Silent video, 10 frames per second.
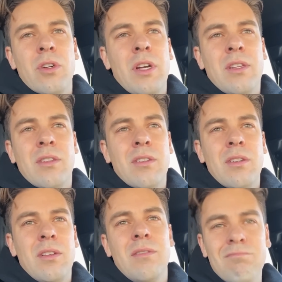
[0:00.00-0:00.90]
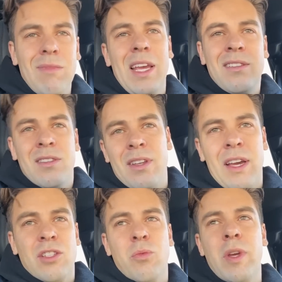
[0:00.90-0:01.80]
It's it's the
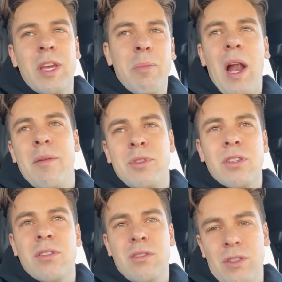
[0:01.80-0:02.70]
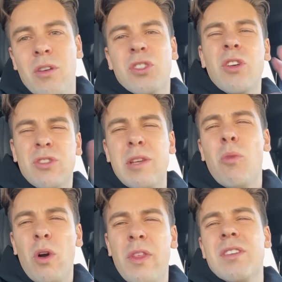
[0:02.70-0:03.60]
next week, but I'm just, you know, so you'll see
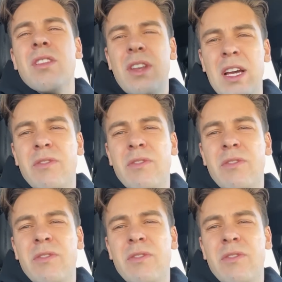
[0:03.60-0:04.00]
more of this in the next